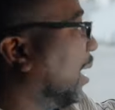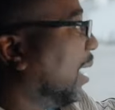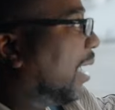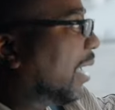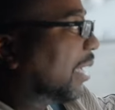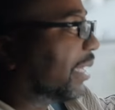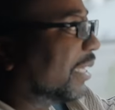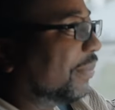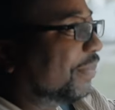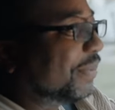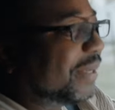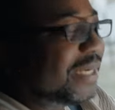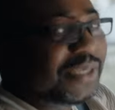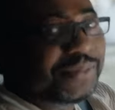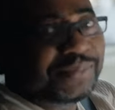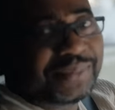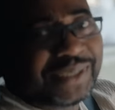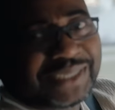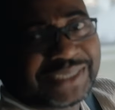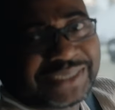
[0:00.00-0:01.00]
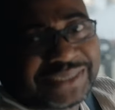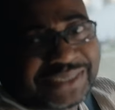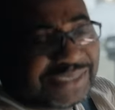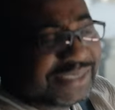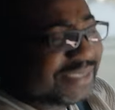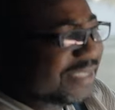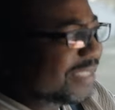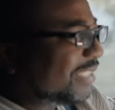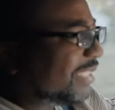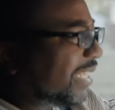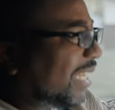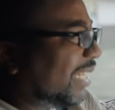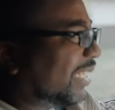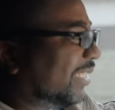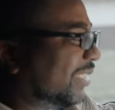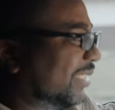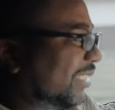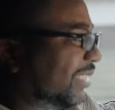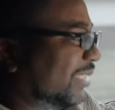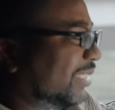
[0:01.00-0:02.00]
this the
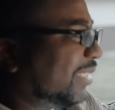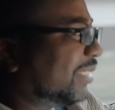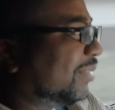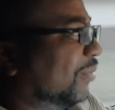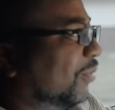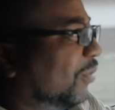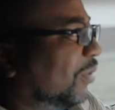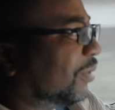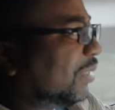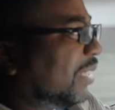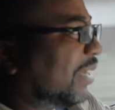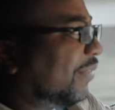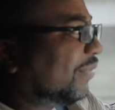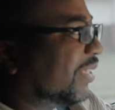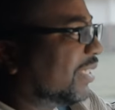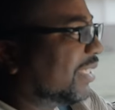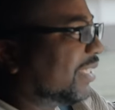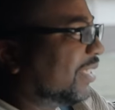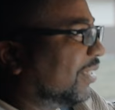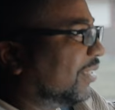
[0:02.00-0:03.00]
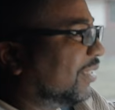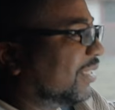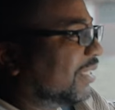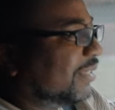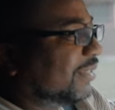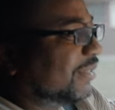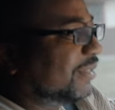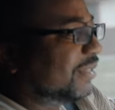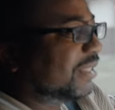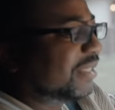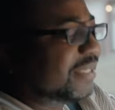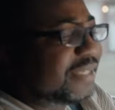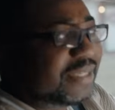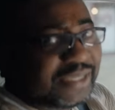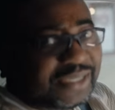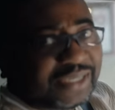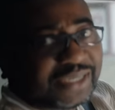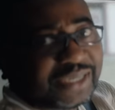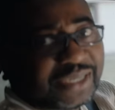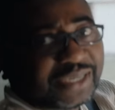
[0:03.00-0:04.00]
atmosphere conducive for the camera to
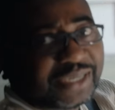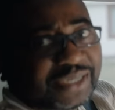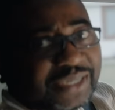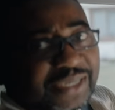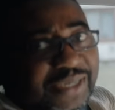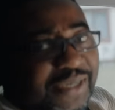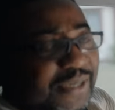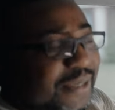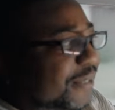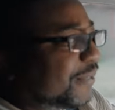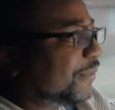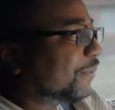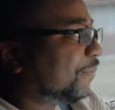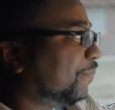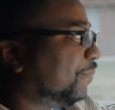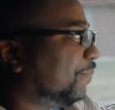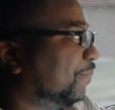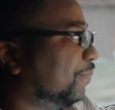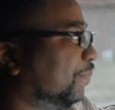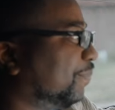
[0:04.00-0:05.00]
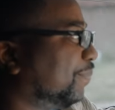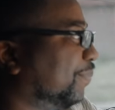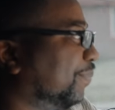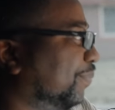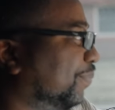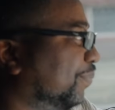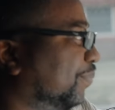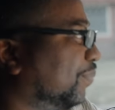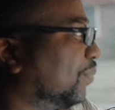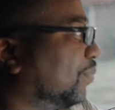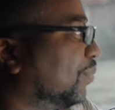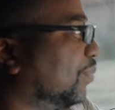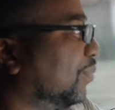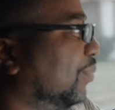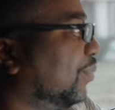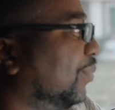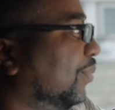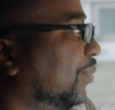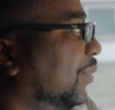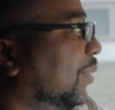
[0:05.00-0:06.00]
shine. That I
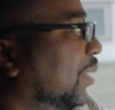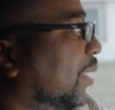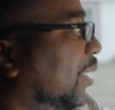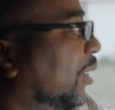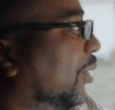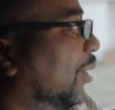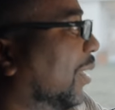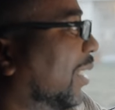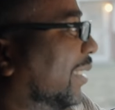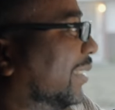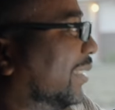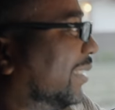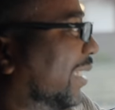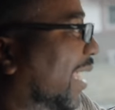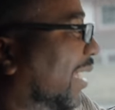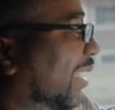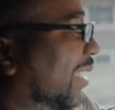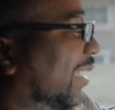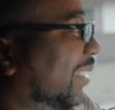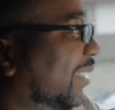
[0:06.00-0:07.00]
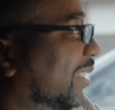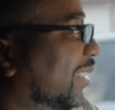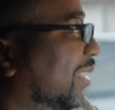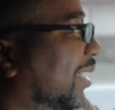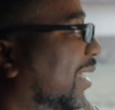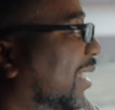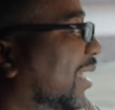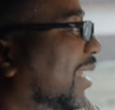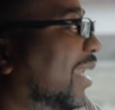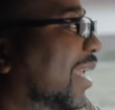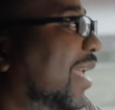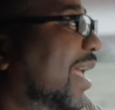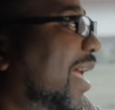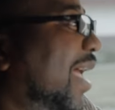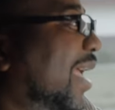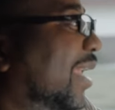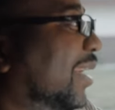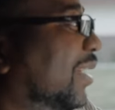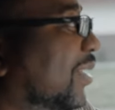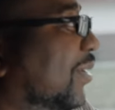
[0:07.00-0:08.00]
will not have to sacrifice for
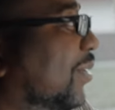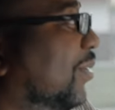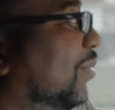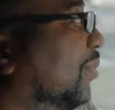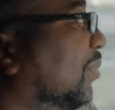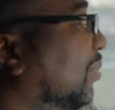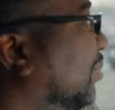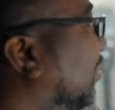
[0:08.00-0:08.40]
if I'm doing a